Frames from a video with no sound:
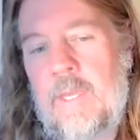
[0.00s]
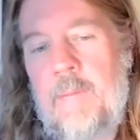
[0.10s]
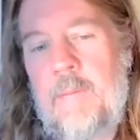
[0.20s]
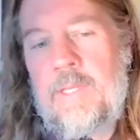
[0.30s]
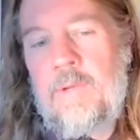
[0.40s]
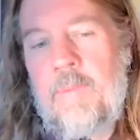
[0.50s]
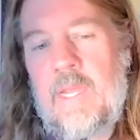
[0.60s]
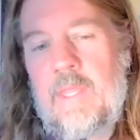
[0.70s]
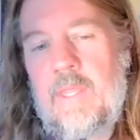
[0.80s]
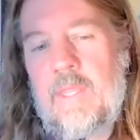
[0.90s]
I mean, you
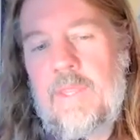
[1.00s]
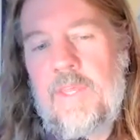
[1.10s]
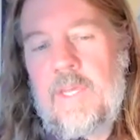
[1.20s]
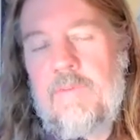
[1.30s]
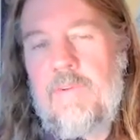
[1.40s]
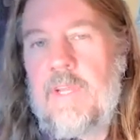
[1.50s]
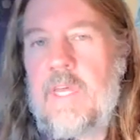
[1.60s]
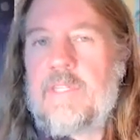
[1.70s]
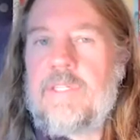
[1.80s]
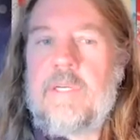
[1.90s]
might think of it
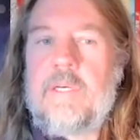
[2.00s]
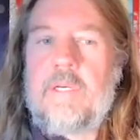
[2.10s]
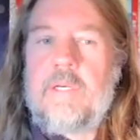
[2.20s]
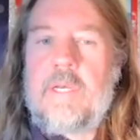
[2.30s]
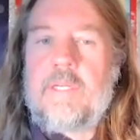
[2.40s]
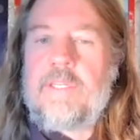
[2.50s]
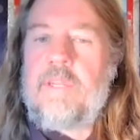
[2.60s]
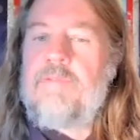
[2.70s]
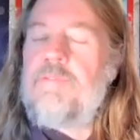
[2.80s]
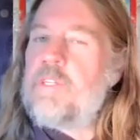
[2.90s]
as an
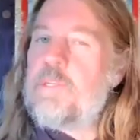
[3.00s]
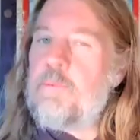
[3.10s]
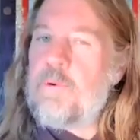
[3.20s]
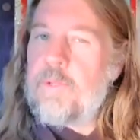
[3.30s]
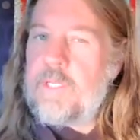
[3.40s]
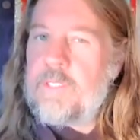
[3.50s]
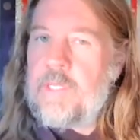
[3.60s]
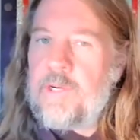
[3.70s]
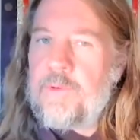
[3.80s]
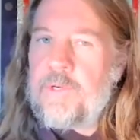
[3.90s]
invisible
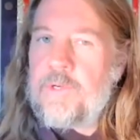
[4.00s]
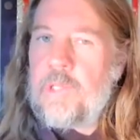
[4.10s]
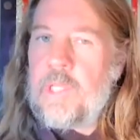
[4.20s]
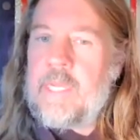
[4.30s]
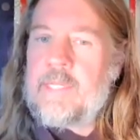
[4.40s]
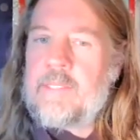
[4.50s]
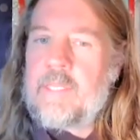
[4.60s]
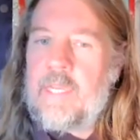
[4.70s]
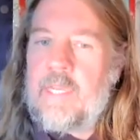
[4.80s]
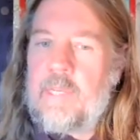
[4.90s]
interior
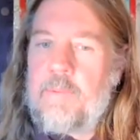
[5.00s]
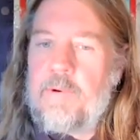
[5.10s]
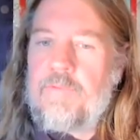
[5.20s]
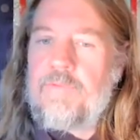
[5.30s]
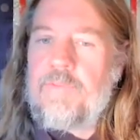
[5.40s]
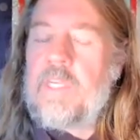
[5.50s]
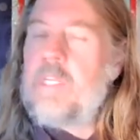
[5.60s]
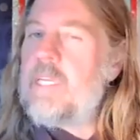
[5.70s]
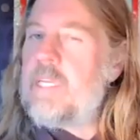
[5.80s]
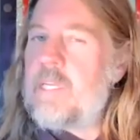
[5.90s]
landscape of
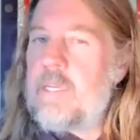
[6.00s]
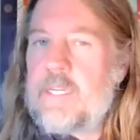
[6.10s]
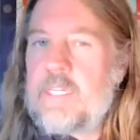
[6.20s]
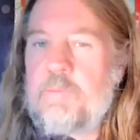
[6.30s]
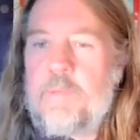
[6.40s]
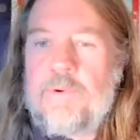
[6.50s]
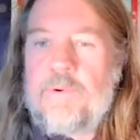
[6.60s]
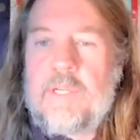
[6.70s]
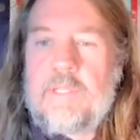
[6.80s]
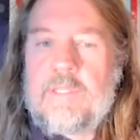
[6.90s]
feeling and
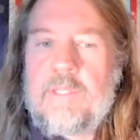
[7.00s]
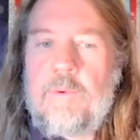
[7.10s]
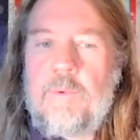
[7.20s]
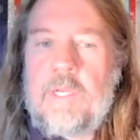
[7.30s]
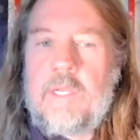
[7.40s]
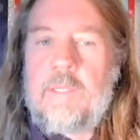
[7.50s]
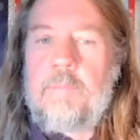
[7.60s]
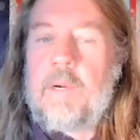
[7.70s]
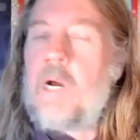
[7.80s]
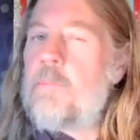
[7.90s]
experience that we can
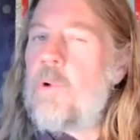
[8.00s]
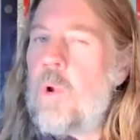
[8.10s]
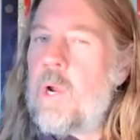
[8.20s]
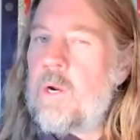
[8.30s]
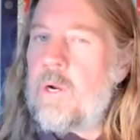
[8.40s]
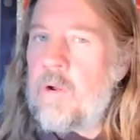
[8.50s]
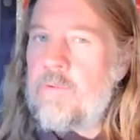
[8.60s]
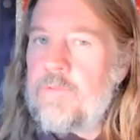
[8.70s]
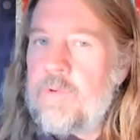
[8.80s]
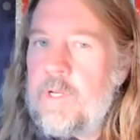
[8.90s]
become aware of,